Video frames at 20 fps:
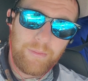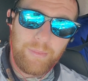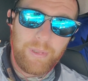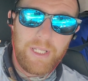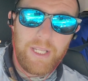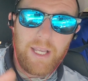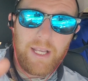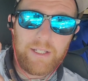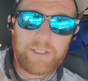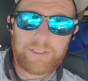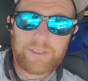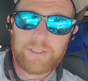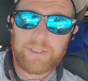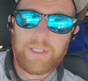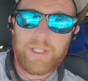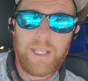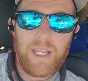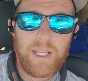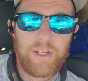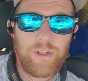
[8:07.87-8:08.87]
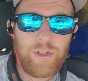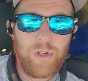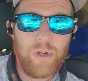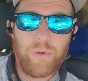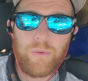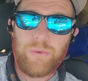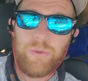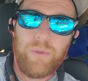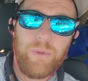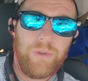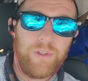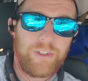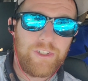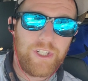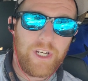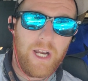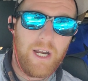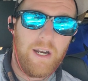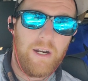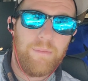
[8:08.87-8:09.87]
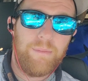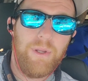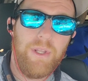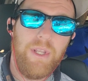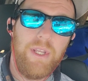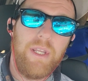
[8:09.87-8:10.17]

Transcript: BS in case you don't do the job,